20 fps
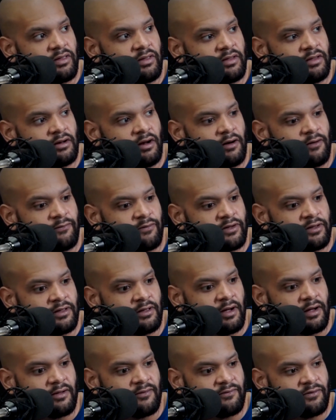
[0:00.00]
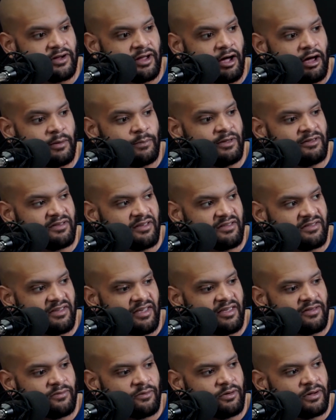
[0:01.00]
for y'all to be
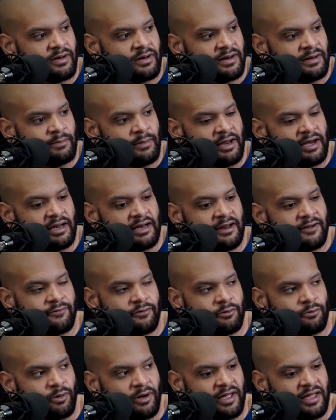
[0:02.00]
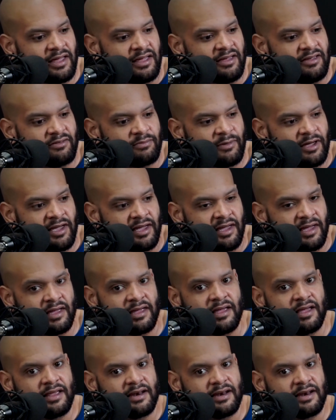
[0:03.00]
successful in many different ways, man.